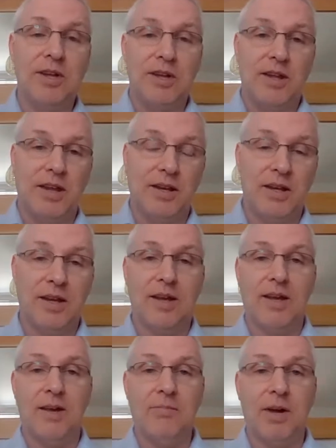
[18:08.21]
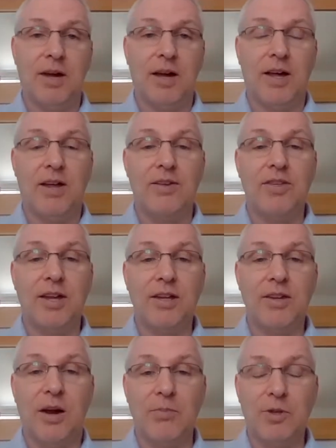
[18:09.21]
then I
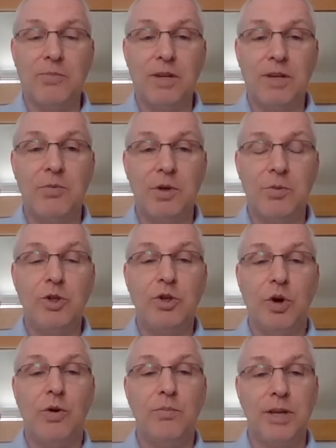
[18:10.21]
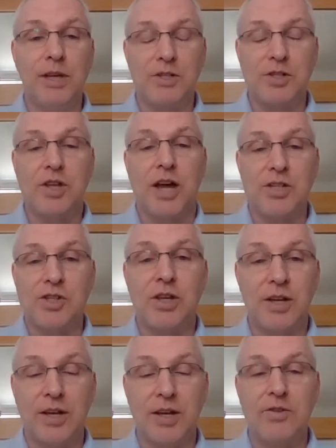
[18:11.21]
think that would mean that we would not meet our
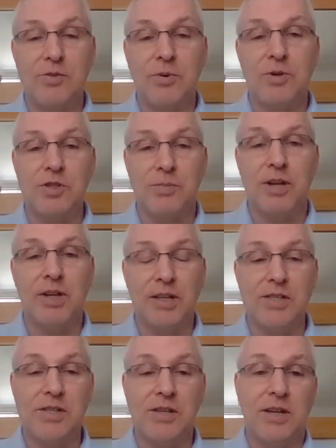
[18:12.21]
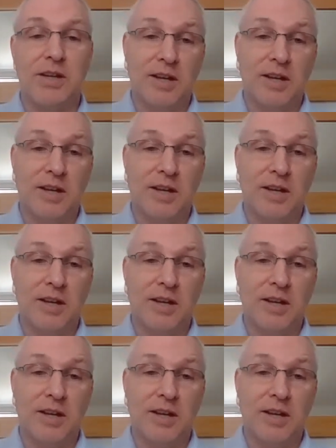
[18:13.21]
statutory responsibilities.